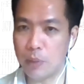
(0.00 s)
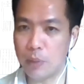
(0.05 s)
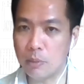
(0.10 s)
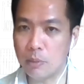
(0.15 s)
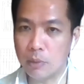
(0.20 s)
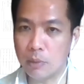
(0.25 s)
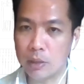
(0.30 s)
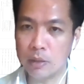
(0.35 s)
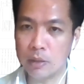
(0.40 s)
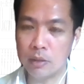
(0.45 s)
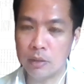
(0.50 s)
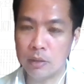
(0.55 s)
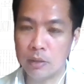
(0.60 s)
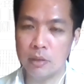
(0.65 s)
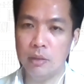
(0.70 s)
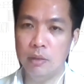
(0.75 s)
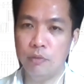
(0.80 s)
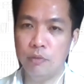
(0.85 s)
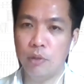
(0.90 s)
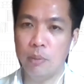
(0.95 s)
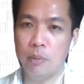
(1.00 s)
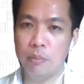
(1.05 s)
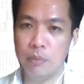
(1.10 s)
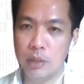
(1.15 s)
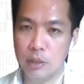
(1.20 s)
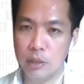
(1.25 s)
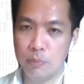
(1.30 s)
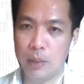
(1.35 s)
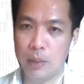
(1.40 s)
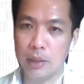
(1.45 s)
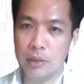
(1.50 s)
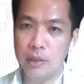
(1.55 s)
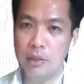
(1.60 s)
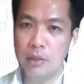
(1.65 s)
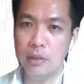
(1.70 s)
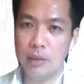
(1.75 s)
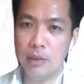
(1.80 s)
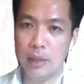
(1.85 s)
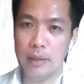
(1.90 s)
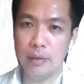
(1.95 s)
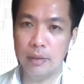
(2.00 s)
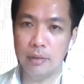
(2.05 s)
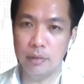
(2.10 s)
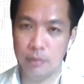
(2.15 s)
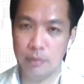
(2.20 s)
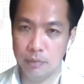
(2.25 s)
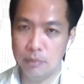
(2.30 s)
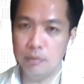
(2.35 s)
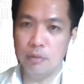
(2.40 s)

payment from this party, then